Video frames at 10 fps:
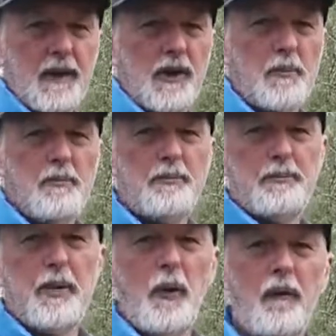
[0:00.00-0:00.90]
You can
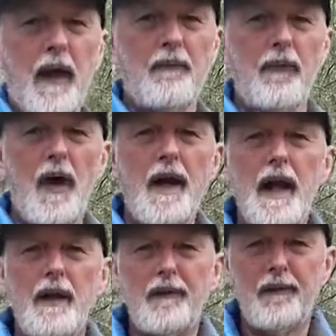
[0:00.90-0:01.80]
pull that right
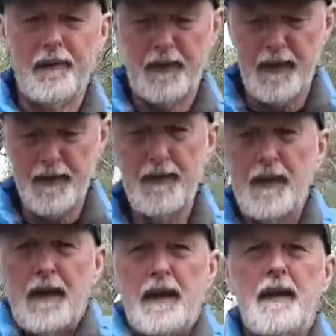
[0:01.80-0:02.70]
out and
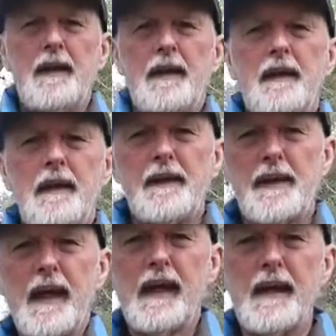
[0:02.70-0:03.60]

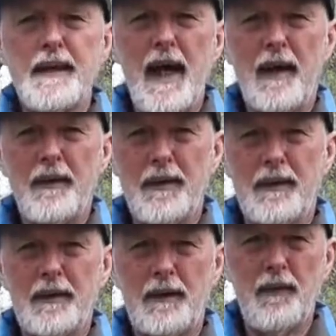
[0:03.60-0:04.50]
sink it down
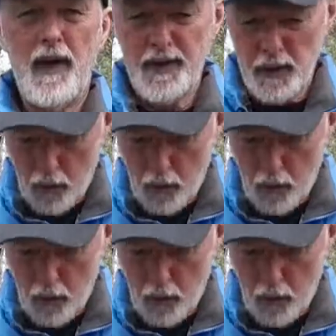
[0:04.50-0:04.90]
around your